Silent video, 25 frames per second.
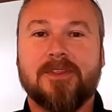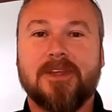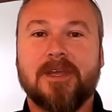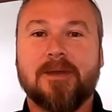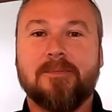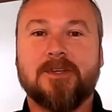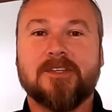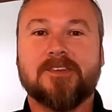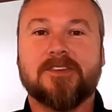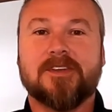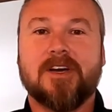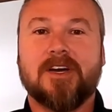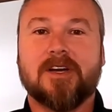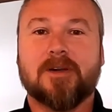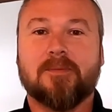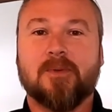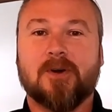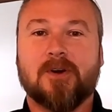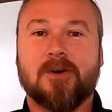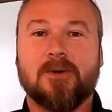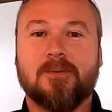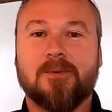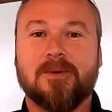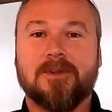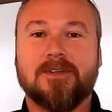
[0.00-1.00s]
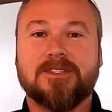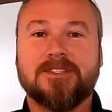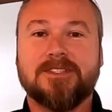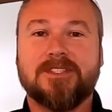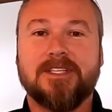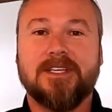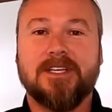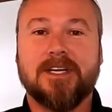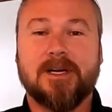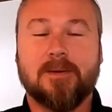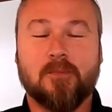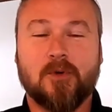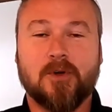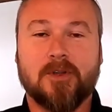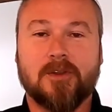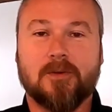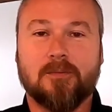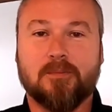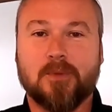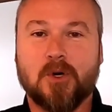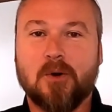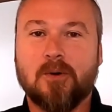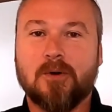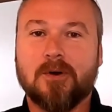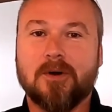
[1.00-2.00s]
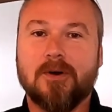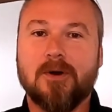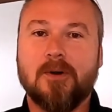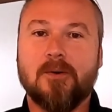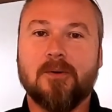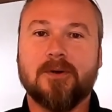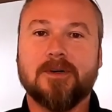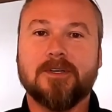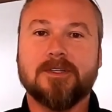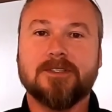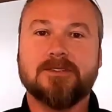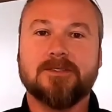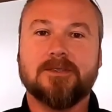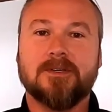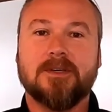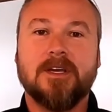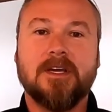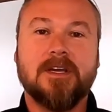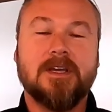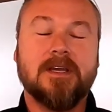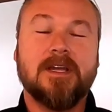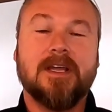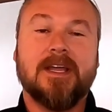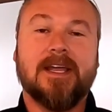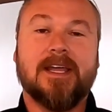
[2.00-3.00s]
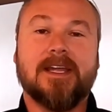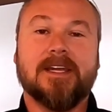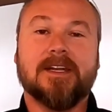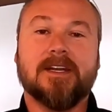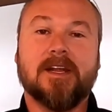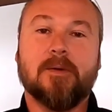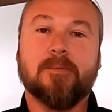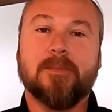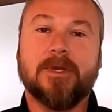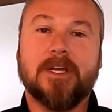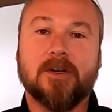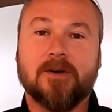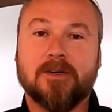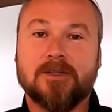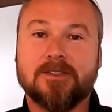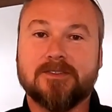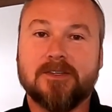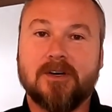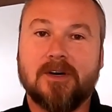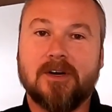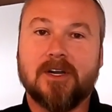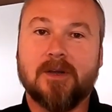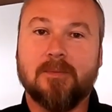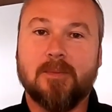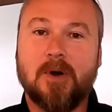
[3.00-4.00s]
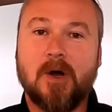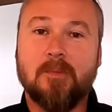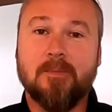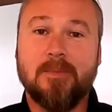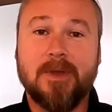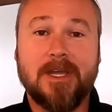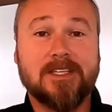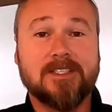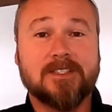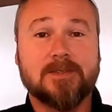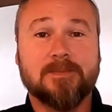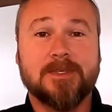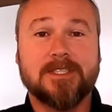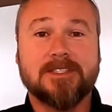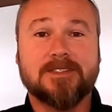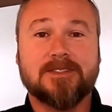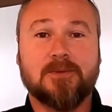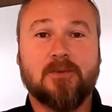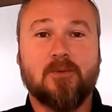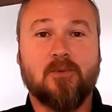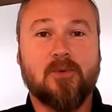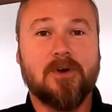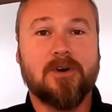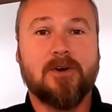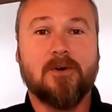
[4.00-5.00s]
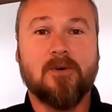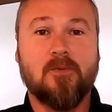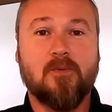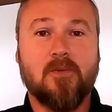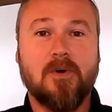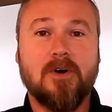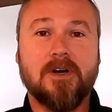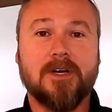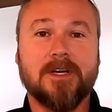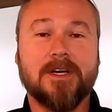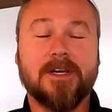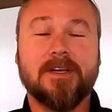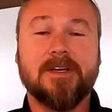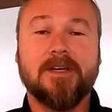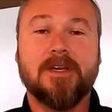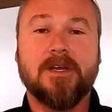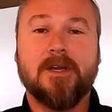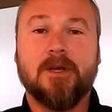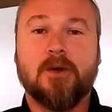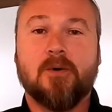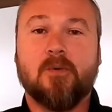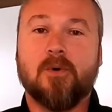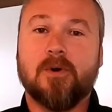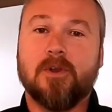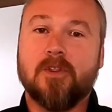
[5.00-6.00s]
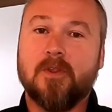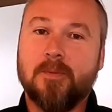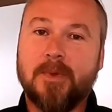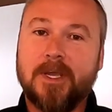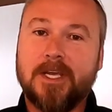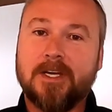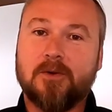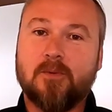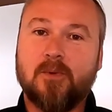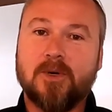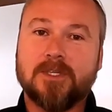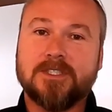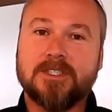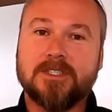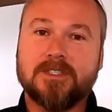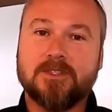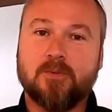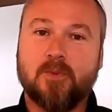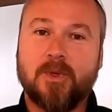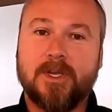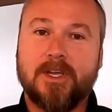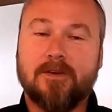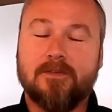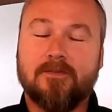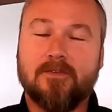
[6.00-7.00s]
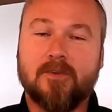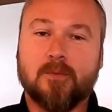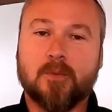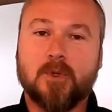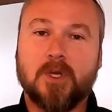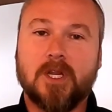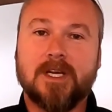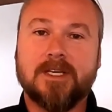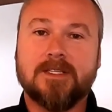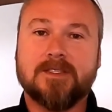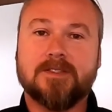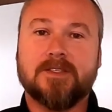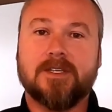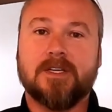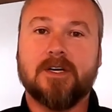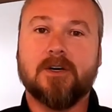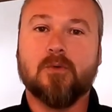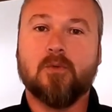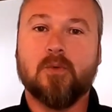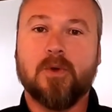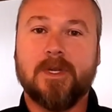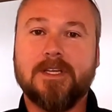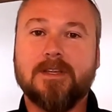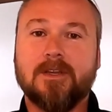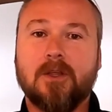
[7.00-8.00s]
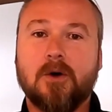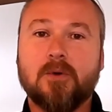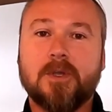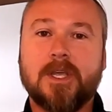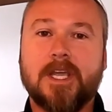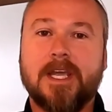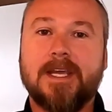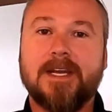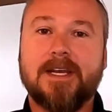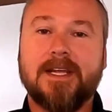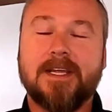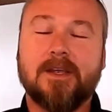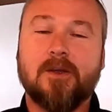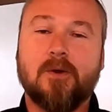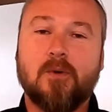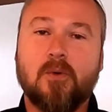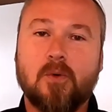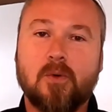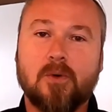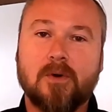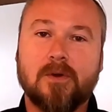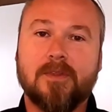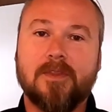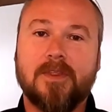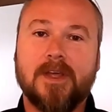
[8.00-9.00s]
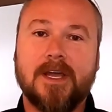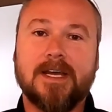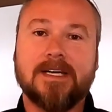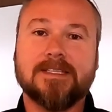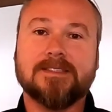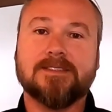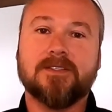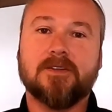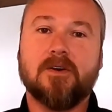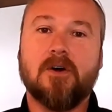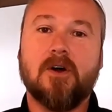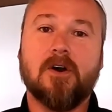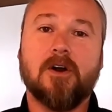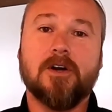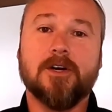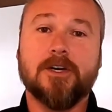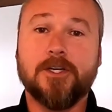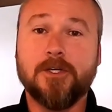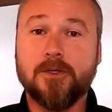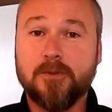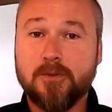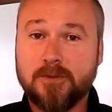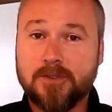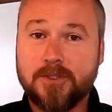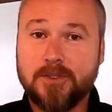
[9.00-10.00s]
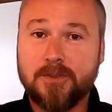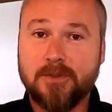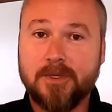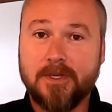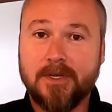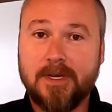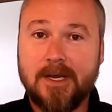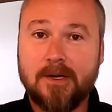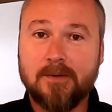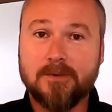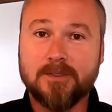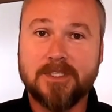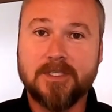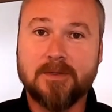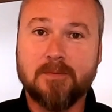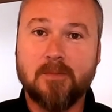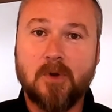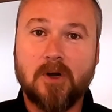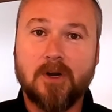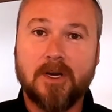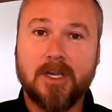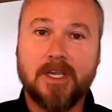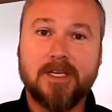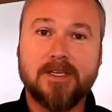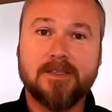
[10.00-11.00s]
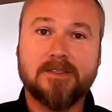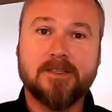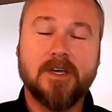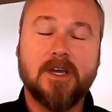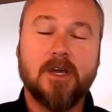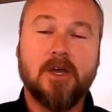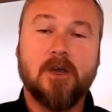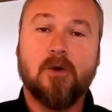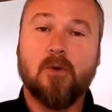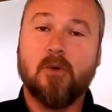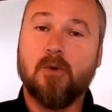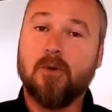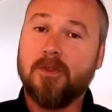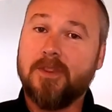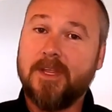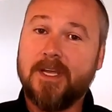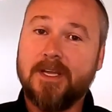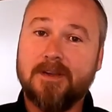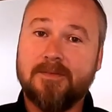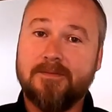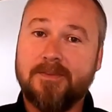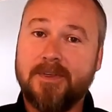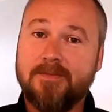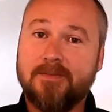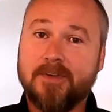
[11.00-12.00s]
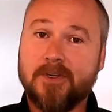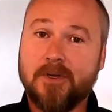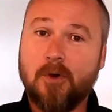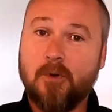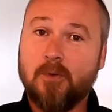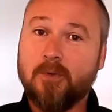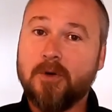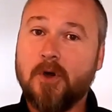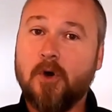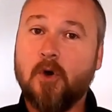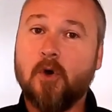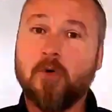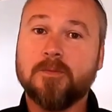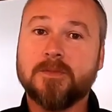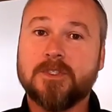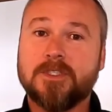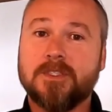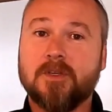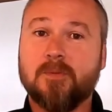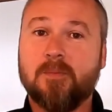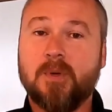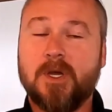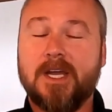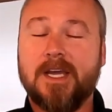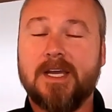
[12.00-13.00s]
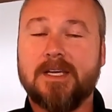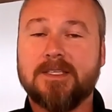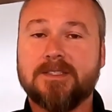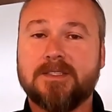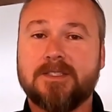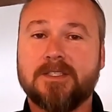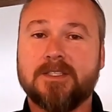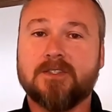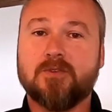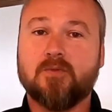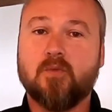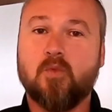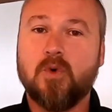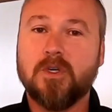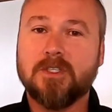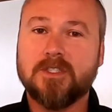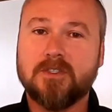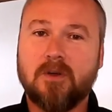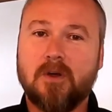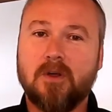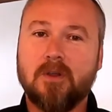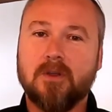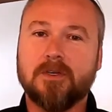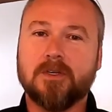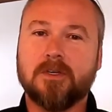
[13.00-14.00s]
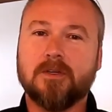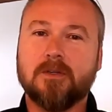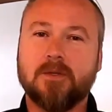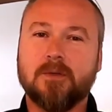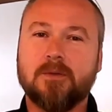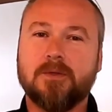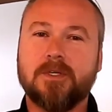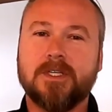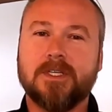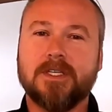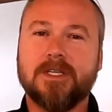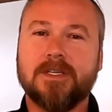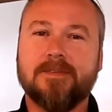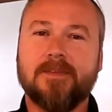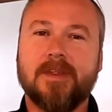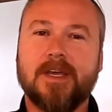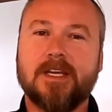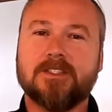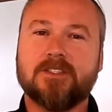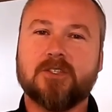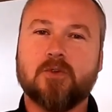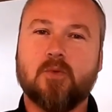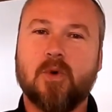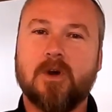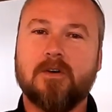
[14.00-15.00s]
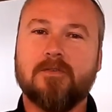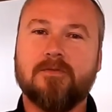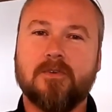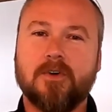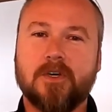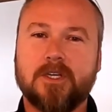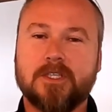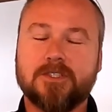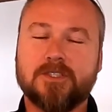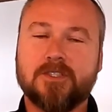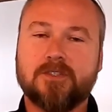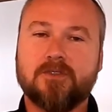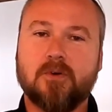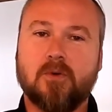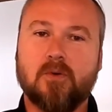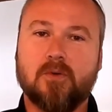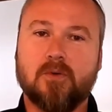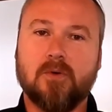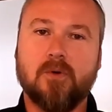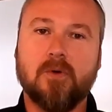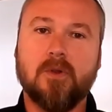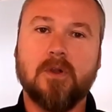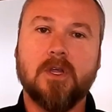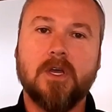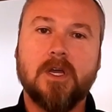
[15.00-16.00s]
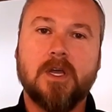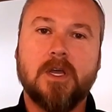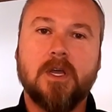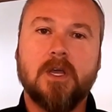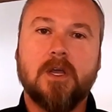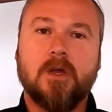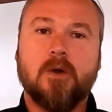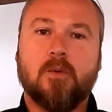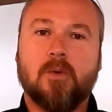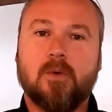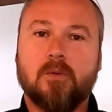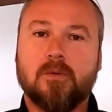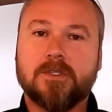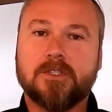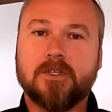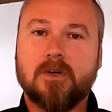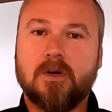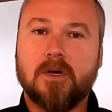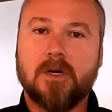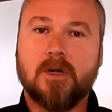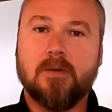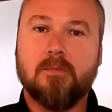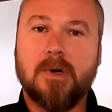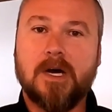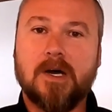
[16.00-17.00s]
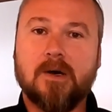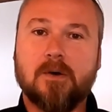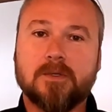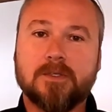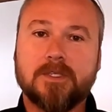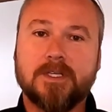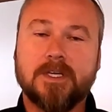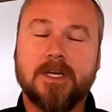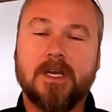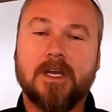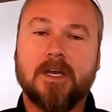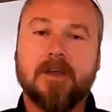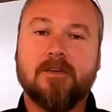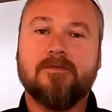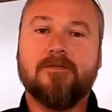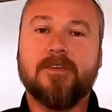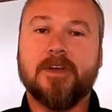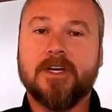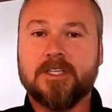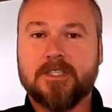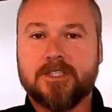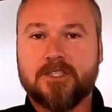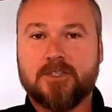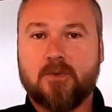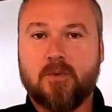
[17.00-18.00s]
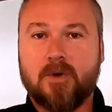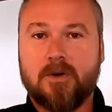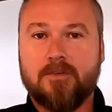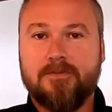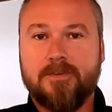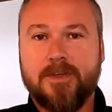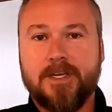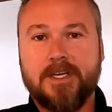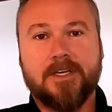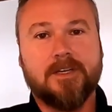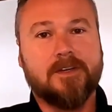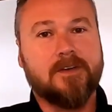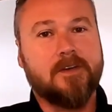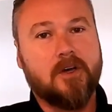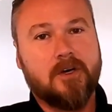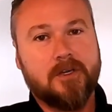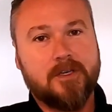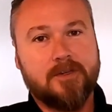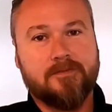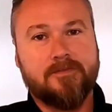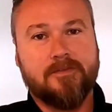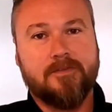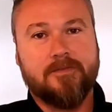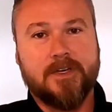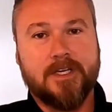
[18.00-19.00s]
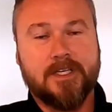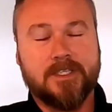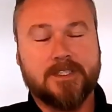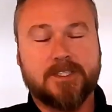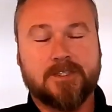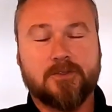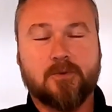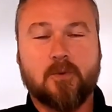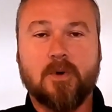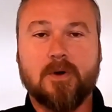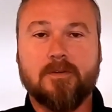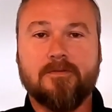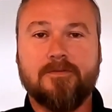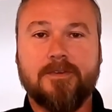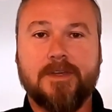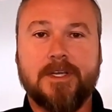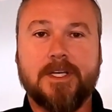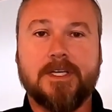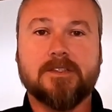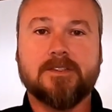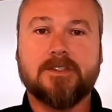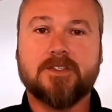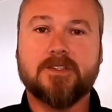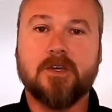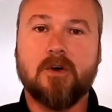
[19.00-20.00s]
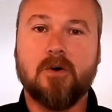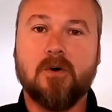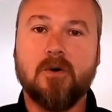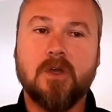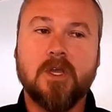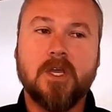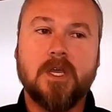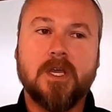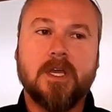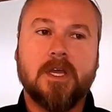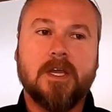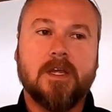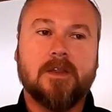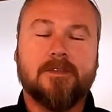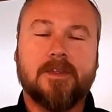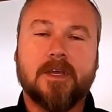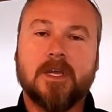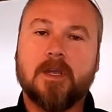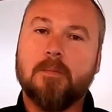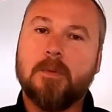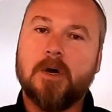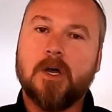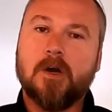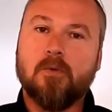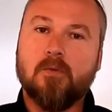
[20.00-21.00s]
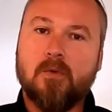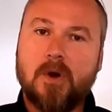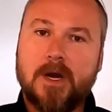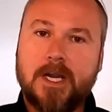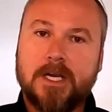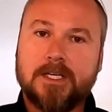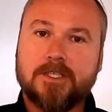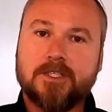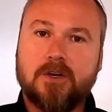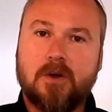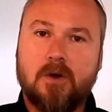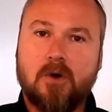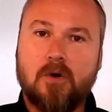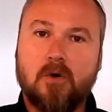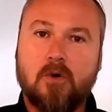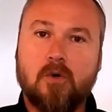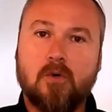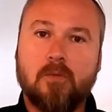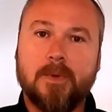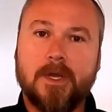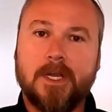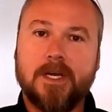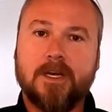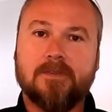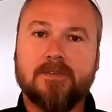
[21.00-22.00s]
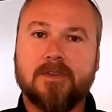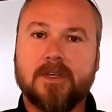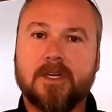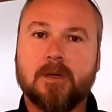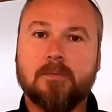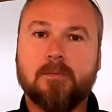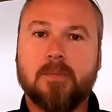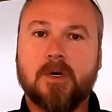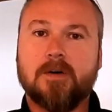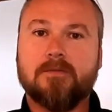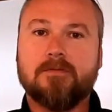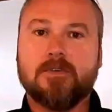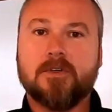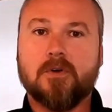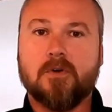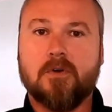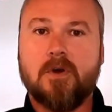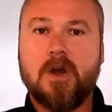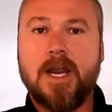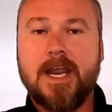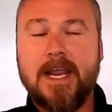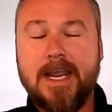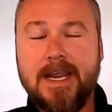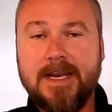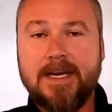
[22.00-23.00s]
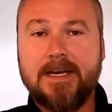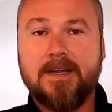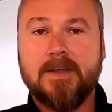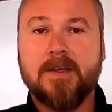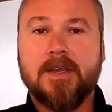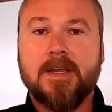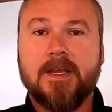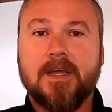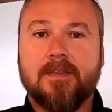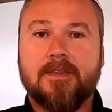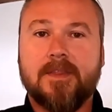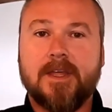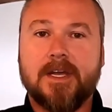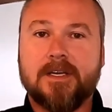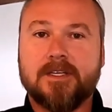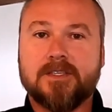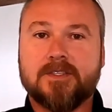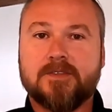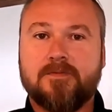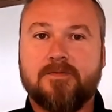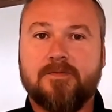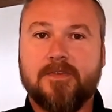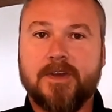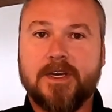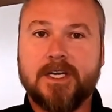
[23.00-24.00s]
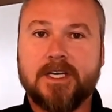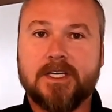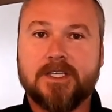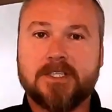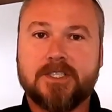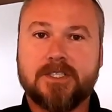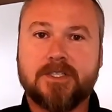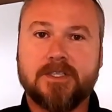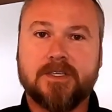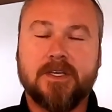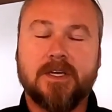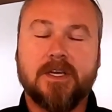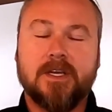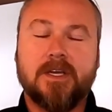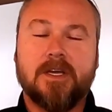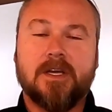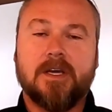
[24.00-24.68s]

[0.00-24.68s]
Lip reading: with Amy Stockberger Real Estate. I'm one of the broker owners, and I'm here to talk about Basements 101. One of the main questions we get from clients that are relocating or that are new to the housing market or that have even owned homes in the past is what's all included in that square footage total. Well, we talk about finished square feet and unfinished square feet. So think about a ranch home. Anything above grade that is finished